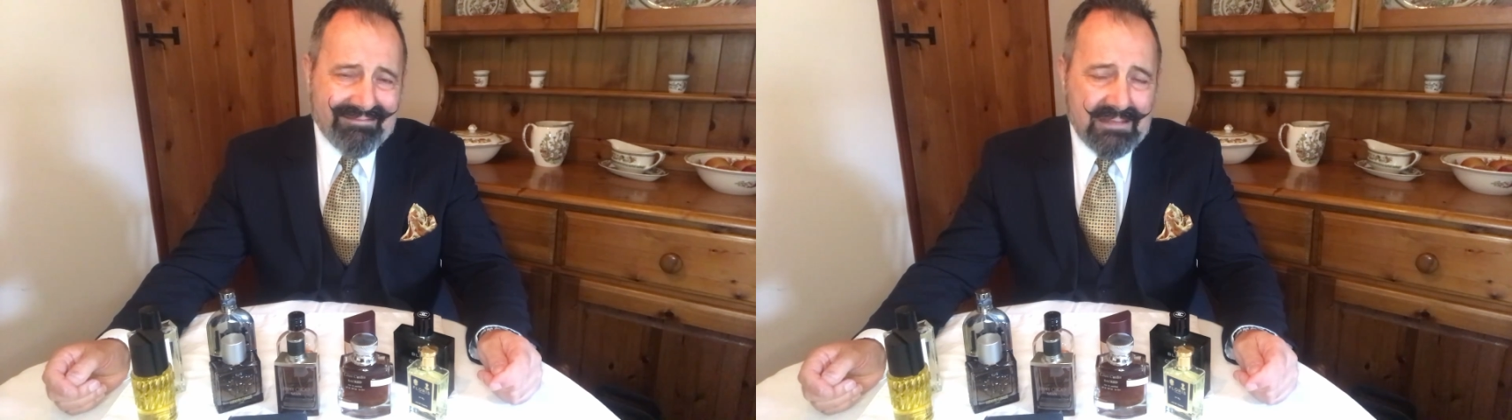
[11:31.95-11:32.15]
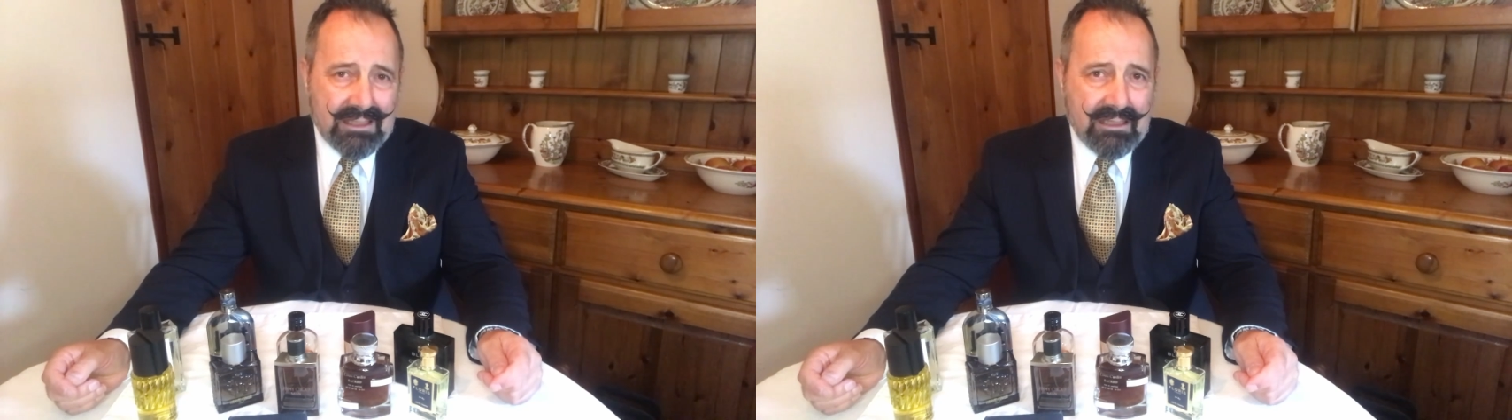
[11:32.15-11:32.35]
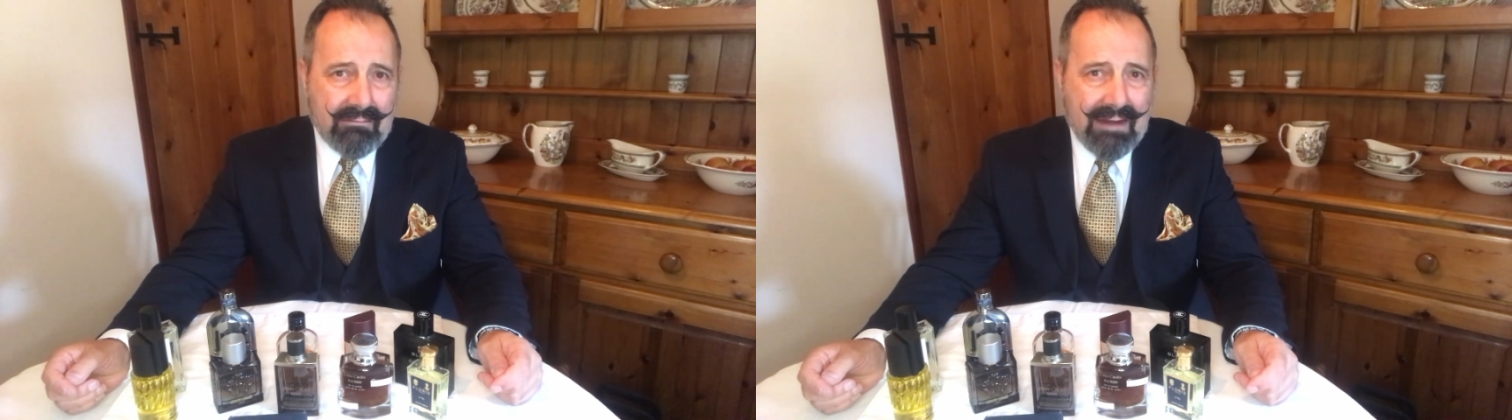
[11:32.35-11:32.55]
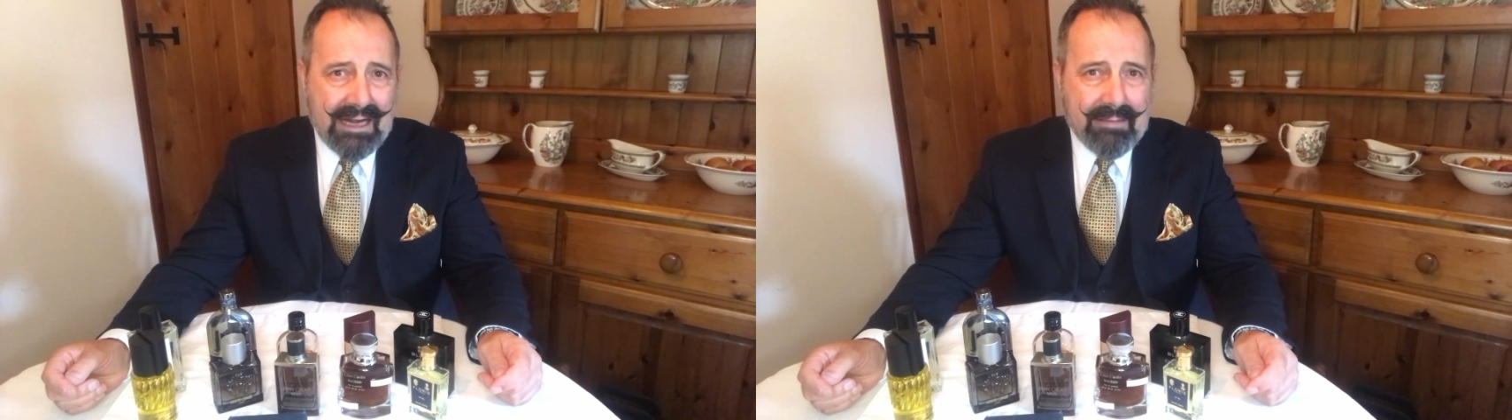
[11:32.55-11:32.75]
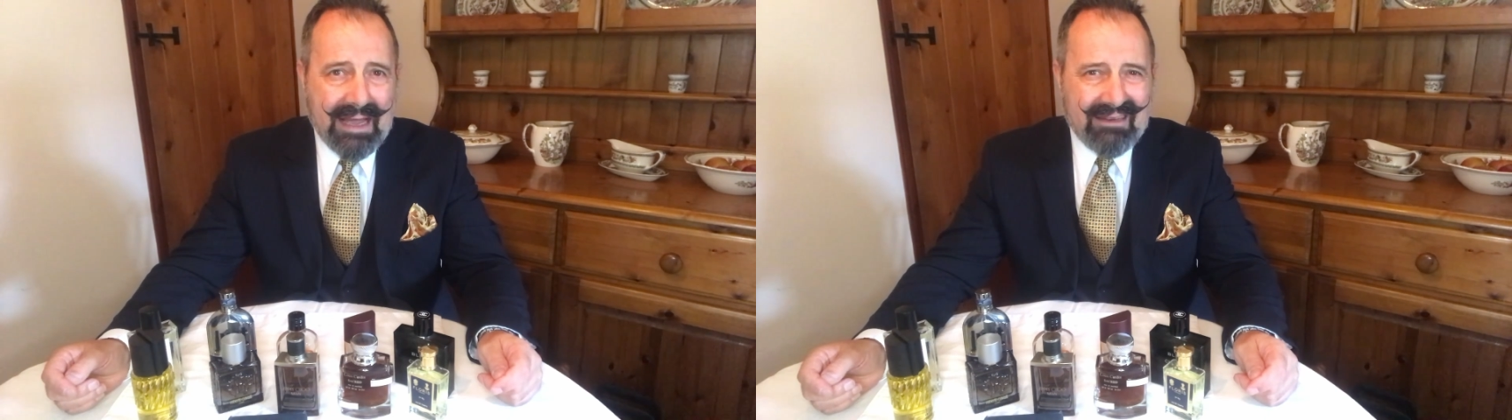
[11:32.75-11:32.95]
well,
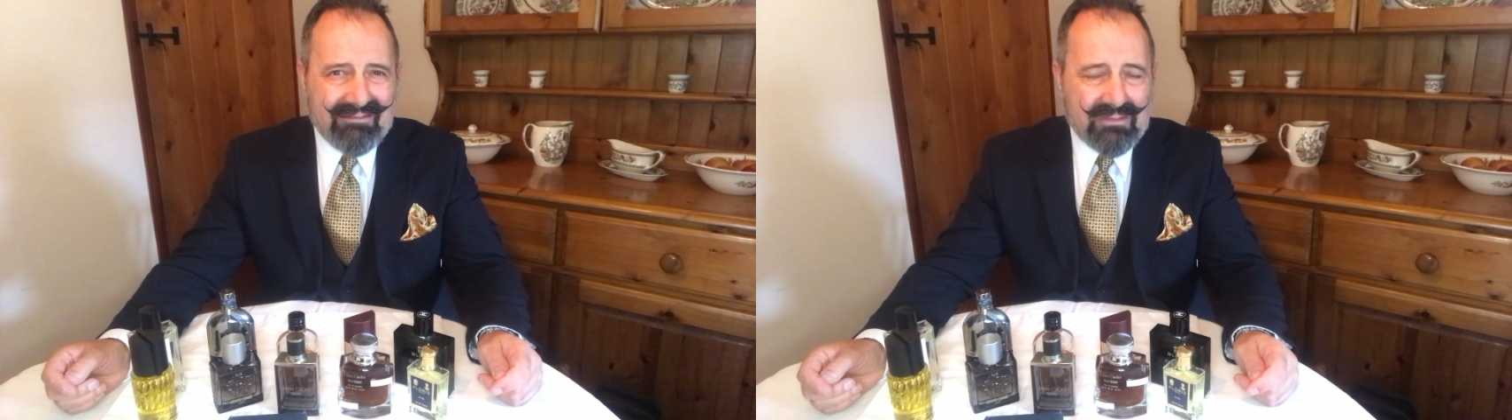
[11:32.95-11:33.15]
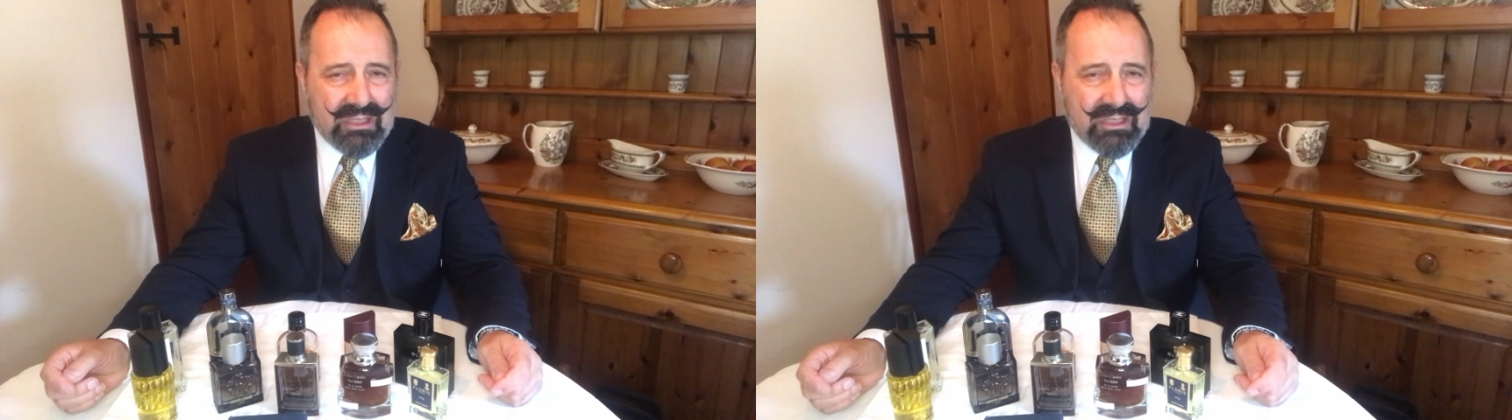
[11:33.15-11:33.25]
around about